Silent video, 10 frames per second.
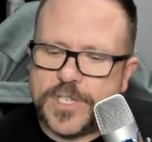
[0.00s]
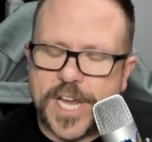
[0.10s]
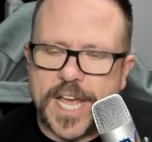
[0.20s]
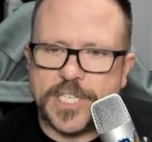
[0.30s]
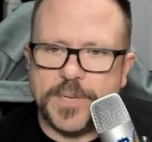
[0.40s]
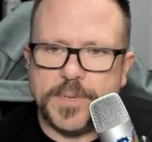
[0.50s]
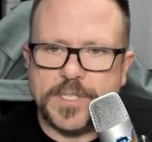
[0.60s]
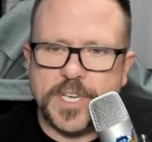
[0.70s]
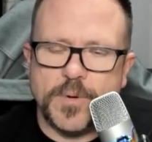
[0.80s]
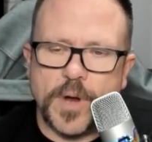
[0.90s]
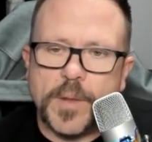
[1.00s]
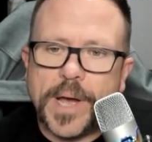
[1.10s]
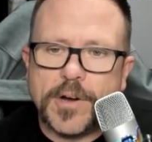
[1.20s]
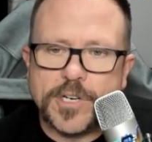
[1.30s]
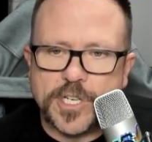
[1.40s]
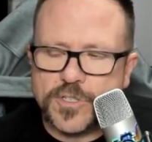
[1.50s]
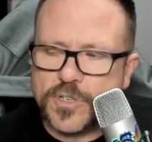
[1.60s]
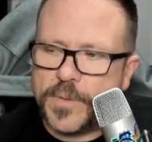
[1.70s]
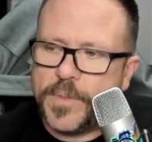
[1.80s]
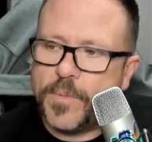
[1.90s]
ChatGPT write a PowerShell
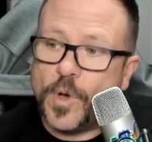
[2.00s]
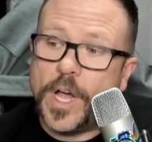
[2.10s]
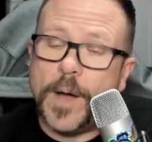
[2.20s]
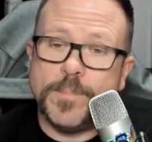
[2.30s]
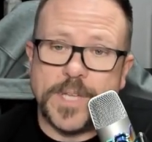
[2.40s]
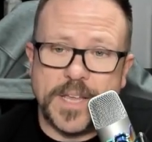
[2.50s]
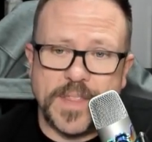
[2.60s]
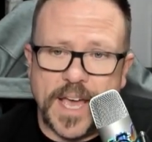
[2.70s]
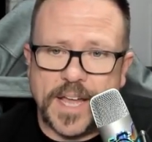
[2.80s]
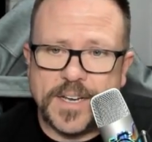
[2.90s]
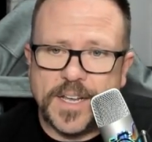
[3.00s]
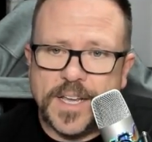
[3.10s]
script that will update that,